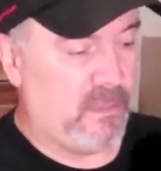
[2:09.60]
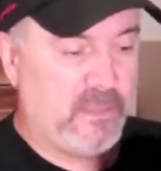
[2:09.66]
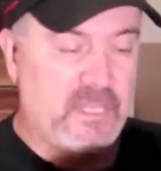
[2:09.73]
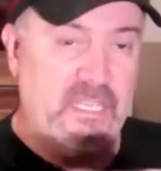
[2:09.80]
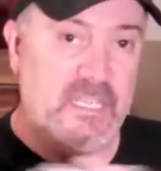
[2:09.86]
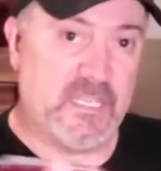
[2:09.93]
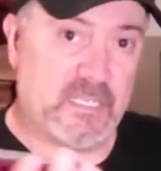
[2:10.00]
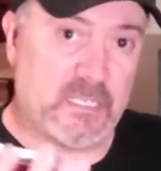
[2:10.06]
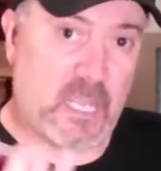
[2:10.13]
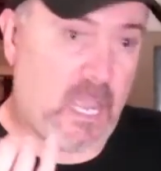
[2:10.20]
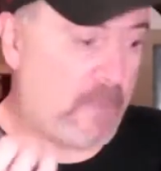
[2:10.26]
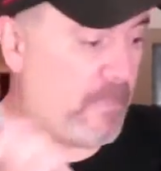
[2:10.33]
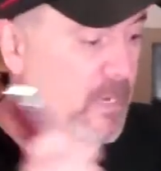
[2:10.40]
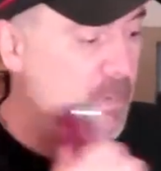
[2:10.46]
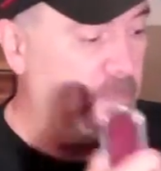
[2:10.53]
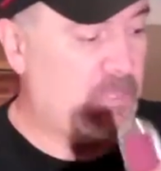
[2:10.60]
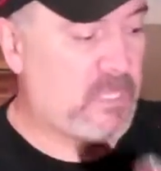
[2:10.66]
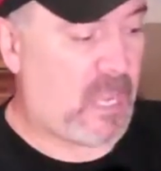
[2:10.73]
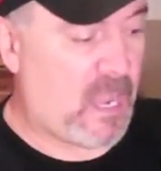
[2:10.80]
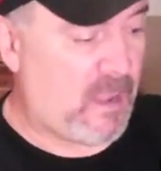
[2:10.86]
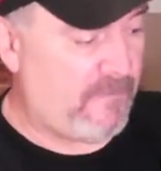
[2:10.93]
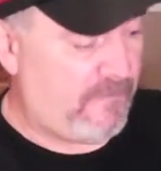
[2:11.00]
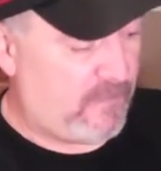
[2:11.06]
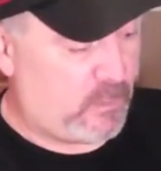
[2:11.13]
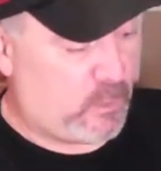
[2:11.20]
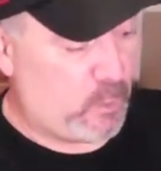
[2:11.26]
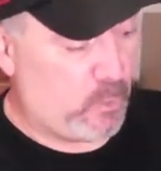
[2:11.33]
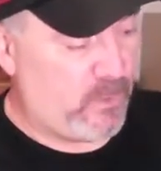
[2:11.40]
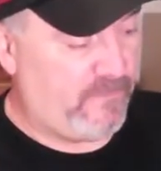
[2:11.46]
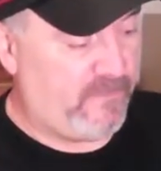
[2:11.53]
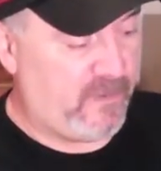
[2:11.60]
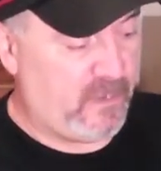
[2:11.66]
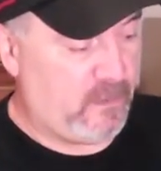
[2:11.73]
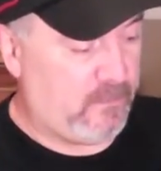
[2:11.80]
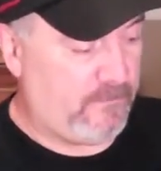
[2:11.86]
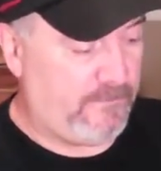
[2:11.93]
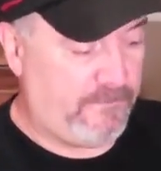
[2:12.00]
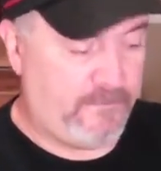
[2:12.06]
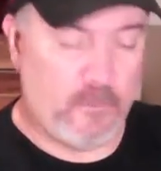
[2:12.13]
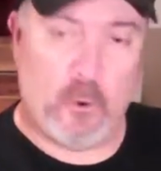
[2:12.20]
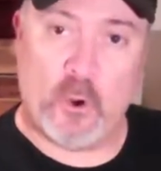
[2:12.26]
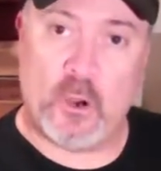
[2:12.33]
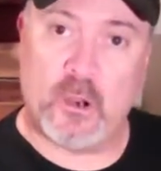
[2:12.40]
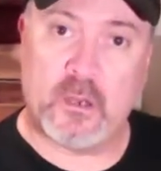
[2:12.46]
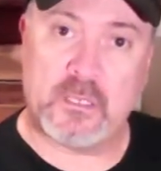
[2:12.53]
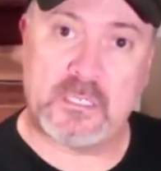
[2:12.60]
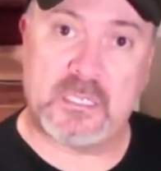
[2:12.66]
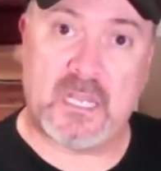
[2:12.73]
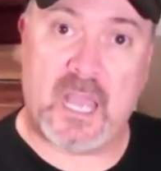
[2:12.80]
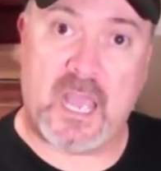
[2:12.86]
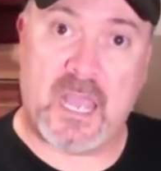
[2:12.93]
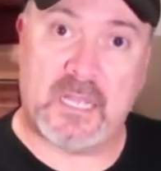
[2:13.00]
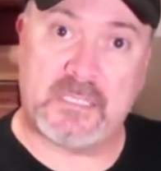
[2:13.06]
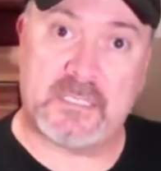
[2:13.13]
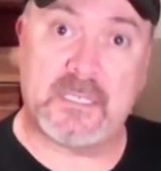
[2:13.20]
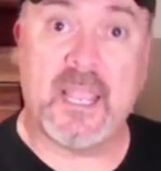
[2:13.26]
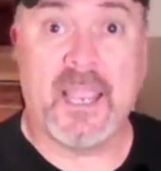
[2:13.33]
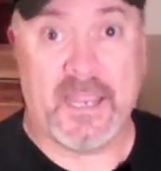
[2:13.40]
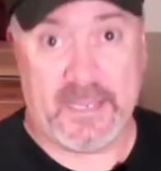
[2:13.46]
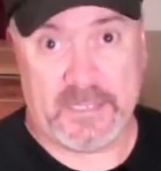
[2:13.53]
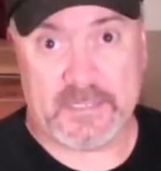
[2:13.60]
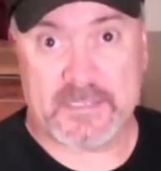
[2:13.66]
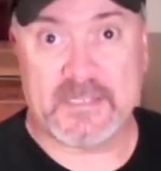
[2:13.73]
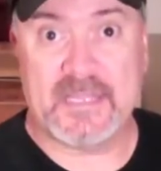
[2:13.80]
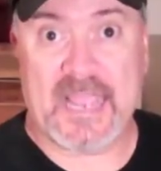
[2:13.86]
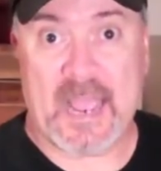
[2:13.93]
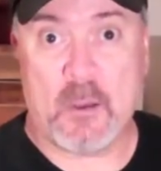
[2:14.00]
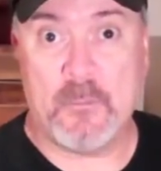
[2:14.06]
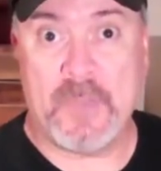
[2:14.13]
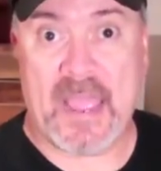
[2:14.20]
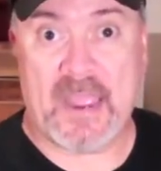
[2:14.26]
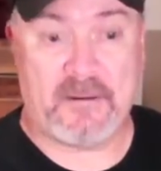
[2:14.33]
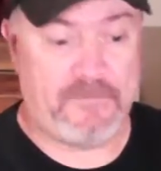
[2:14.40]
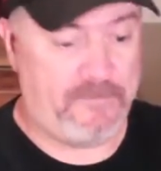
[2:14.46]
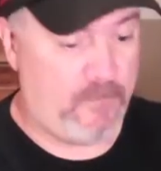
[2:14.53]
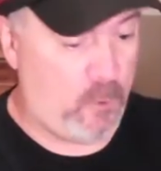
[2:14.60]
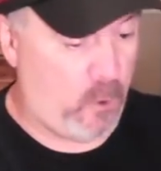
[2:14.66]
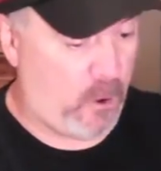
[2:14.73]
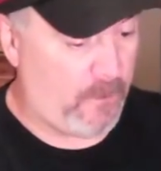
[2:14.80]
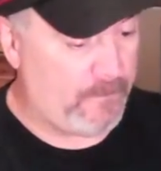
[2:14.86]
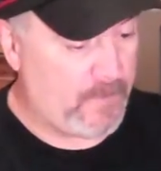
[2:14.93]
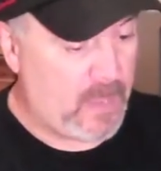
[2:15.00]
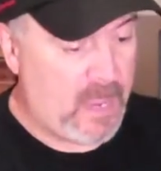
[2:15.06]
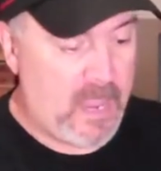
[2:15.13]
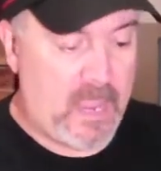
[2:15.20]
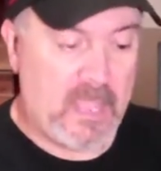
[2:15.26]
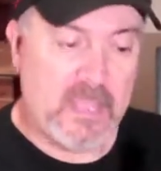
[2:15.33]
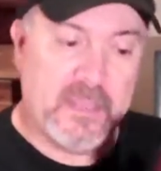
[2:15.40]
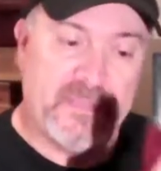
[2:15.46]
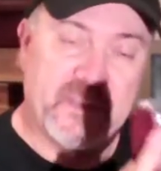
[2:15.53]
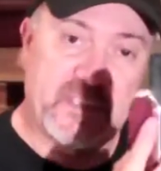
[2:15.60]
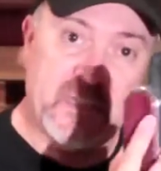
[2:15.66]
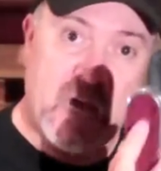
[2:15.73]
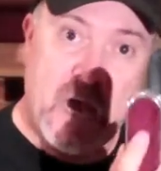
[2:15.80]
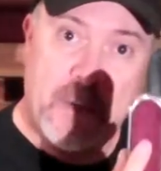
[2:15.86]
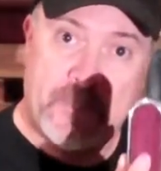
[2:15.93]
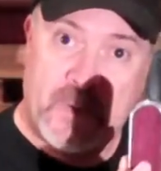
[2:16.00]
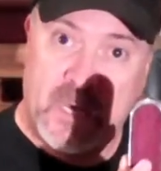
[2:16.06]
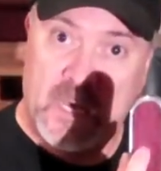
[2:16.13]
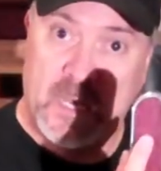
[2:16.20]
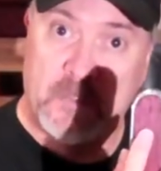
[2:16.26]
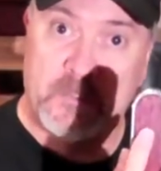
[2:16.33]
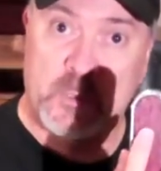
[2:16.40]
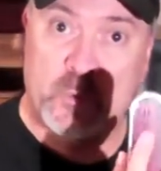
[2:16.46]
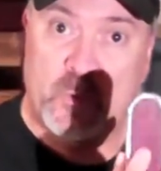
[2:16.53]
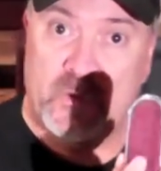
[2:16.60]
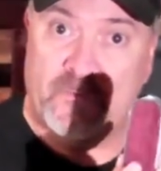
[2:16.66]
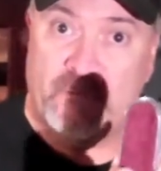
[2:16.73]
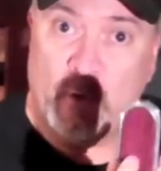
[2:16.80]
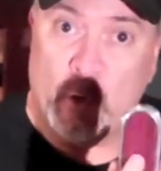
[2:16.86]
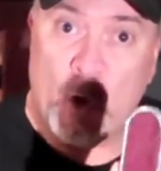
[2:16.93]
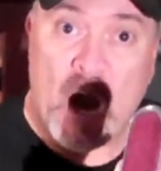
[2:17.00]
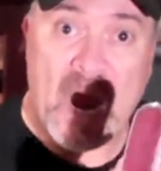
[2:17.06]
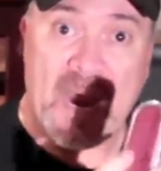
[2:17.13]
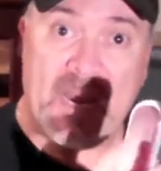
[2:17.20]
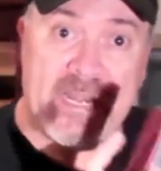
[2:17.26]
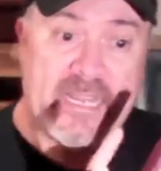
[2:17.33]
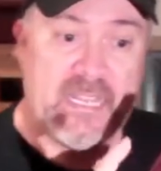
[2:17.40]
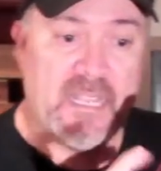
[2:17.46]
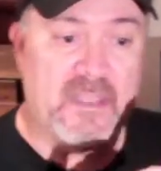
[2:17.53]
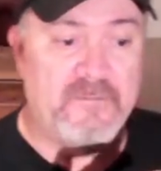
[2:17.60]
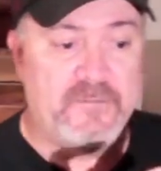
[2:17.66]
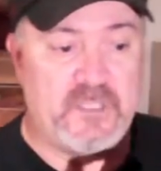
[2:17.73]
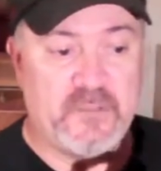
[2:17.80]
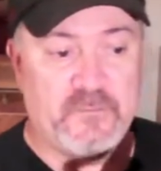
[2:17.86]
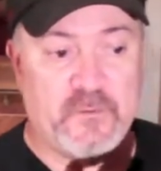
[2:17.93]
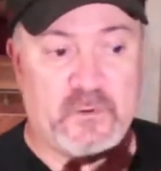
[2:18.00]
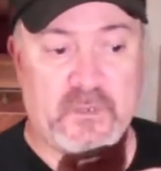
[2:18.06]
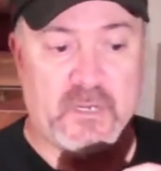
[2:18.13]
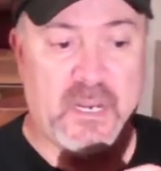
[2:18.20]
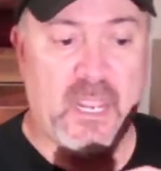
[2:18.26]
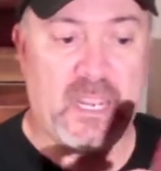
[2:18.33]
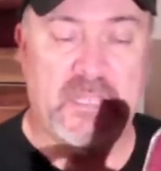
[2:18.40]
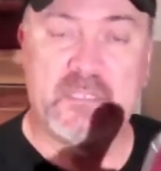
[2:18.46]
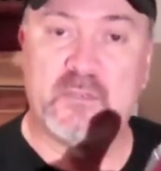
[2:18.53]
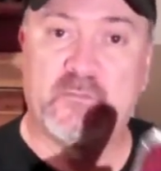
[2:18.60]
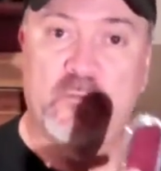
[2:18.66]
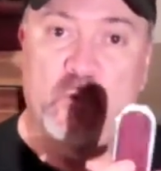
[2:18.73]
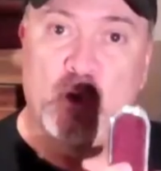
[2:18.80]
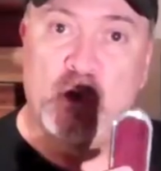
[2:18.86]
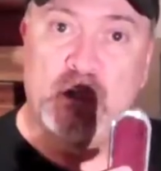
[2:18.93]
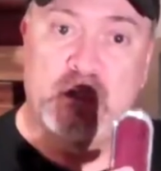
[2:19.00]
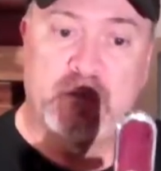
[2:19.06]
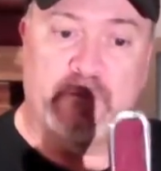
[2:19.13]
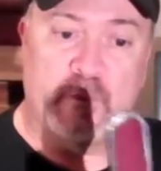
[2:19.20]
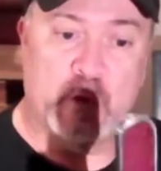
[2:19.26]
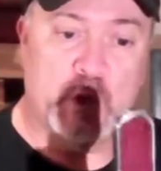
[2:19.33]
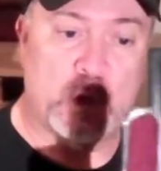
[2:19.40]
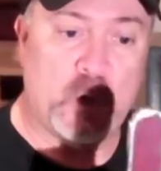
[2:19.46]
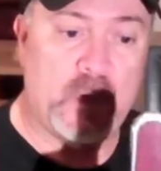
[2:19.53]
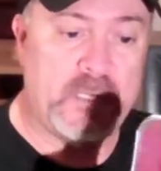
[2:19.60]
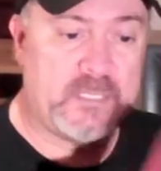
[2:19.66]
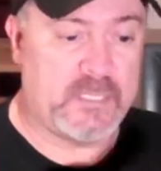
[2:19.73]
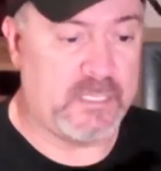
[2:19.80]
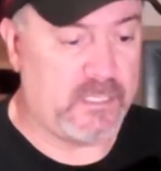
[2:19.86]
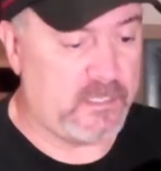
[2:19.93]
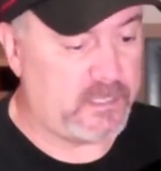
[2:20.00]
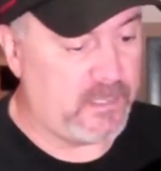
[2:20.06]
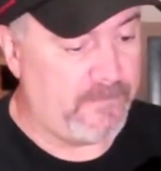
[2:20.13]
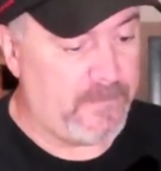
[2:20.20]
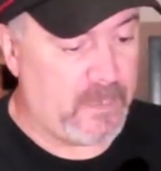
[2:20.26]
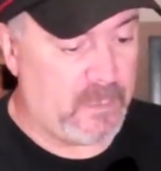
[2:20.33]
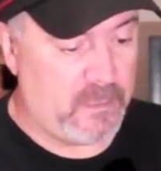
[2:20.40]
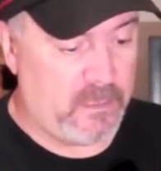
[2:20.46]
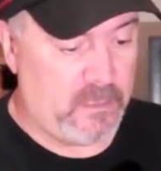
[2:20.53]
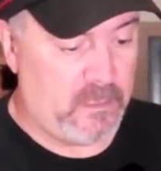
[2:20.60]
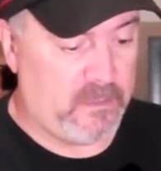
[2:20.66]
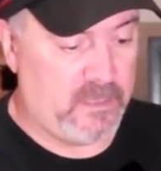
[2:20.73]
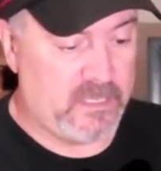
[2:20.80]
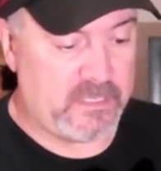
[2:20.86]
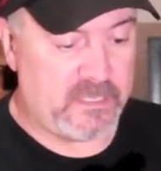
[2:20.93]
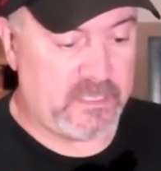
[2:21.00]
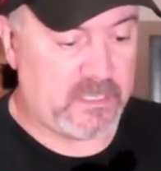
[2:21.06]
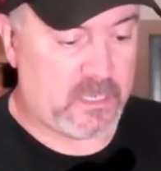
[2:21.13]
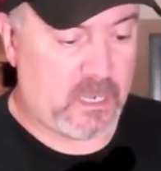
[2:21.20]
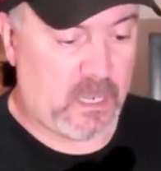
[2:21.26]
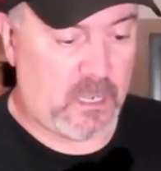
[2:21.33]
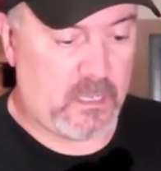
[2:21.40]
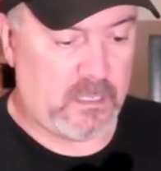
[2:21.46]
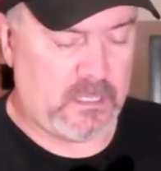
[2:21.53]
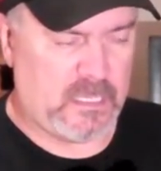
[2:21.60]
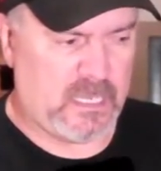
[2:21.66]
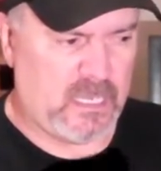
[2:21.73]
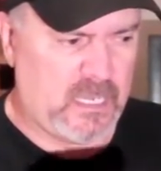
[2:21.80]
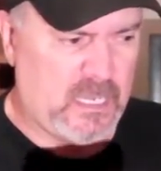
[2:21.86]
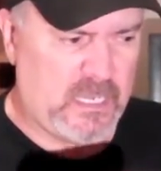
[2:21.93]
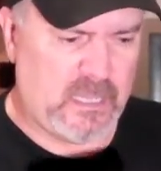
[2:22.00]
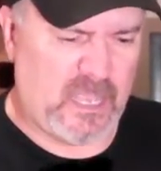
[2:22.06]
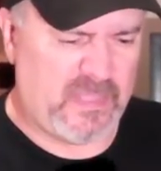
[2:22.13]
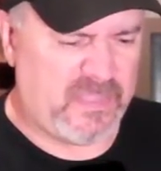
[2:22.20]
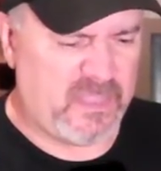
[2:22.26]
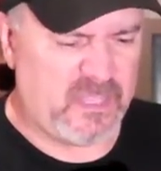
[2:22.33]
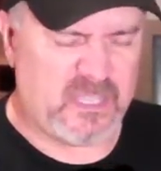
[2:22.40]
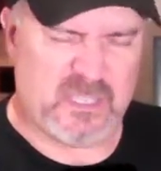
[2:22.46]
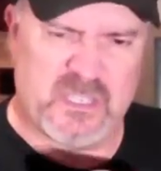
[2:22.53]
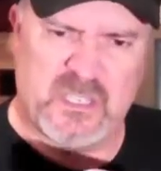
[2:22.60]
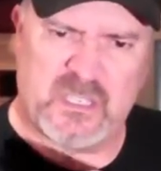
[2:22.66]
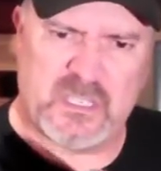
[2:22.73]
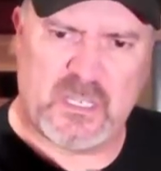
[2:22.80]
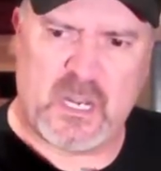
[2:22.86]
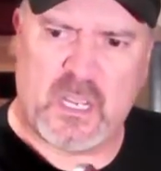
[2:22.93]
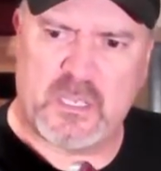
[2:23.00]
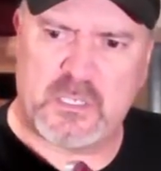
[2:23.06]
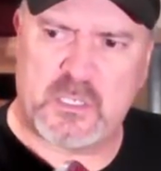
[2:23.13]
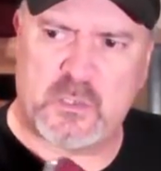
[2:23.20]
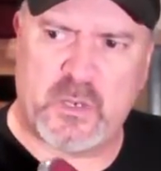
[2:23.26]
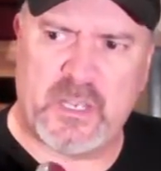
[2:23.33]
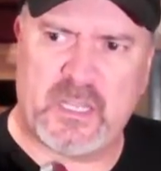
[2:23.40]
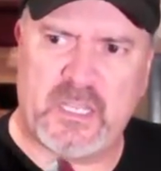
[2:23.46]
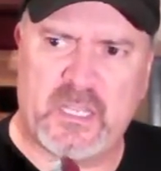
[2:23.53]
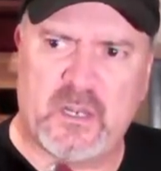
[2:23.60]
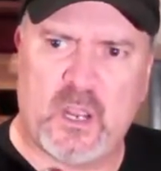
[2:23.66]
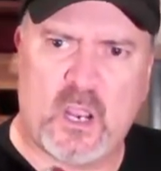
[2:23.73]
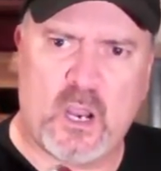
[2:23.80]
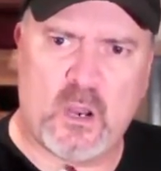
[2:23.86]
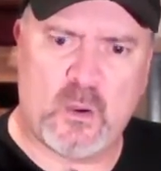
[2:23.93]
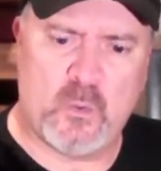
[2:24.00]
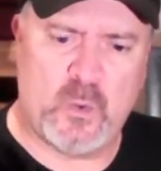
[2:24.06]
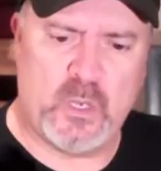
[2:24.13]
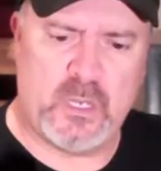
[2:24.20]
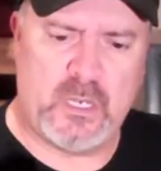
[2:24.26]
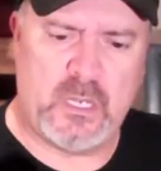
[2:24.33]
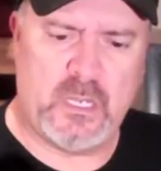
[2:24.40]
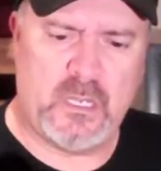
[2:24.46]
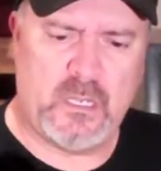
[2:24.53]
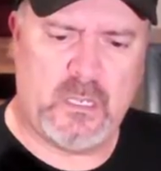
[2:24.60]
The top comes off to reveal 4 slots, hence the Outback 4. The top comes with a variety of different kinds of woods for choices. This is called, I think this is an Australian heartwood,